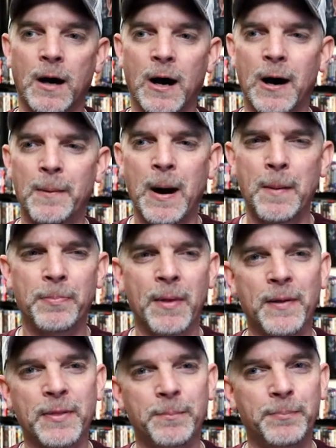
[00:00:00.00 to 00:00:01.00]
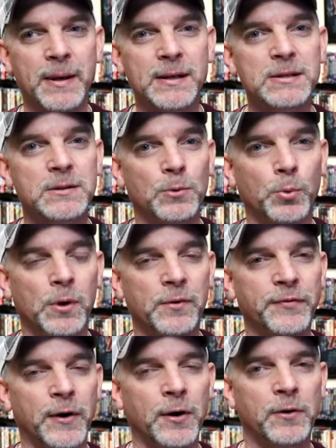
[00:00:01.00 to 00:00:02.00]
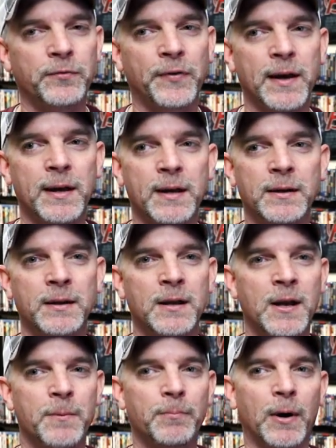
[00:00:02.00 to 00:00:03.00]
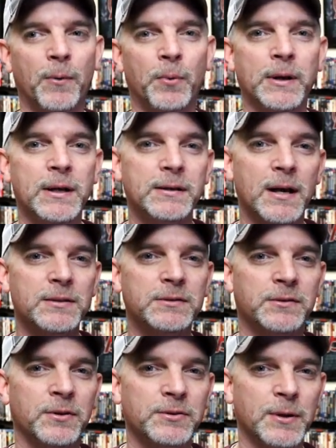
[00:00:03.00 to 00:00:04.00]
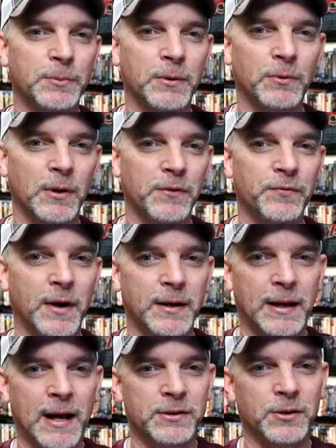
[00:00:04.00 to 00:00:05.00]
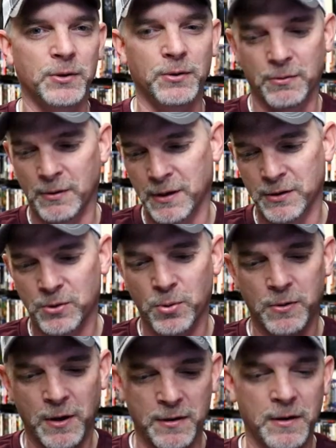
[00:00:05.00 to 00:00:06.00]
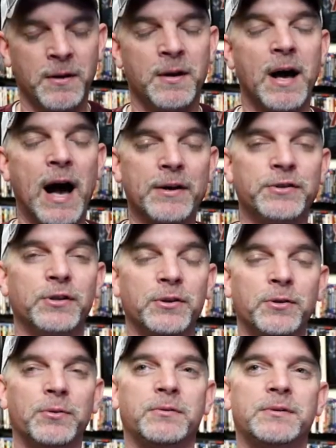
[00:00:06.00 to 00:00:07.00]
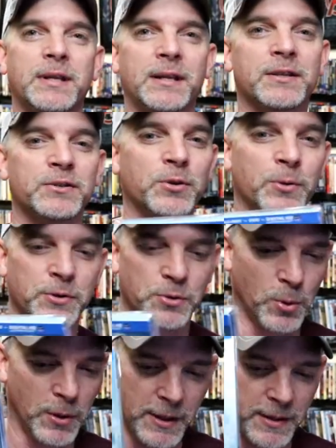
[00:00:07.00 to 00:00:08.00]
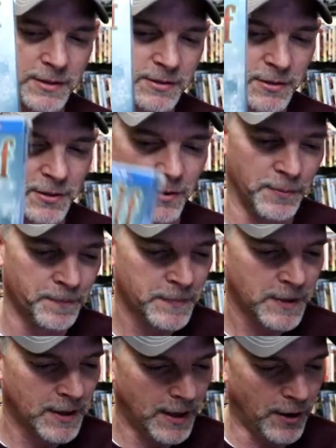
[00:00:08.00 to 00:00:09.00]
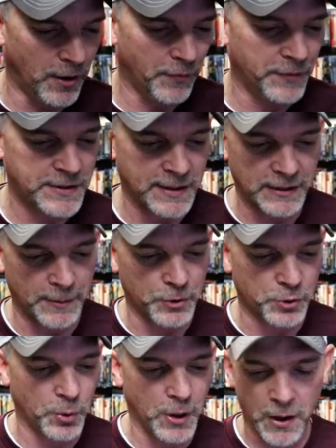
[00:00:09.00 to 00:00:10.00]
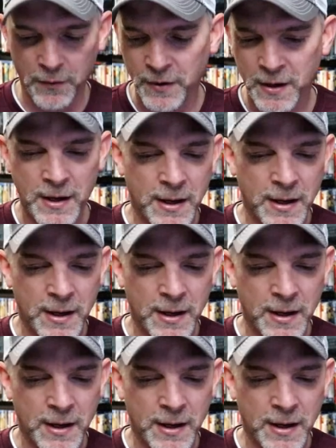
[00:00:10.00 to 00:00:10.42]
Um, I'm not the biggest Will Ferrell fan, but when he does do something really funny, I do, uh, I do tend to enjoy it. So Elf is at number twelve.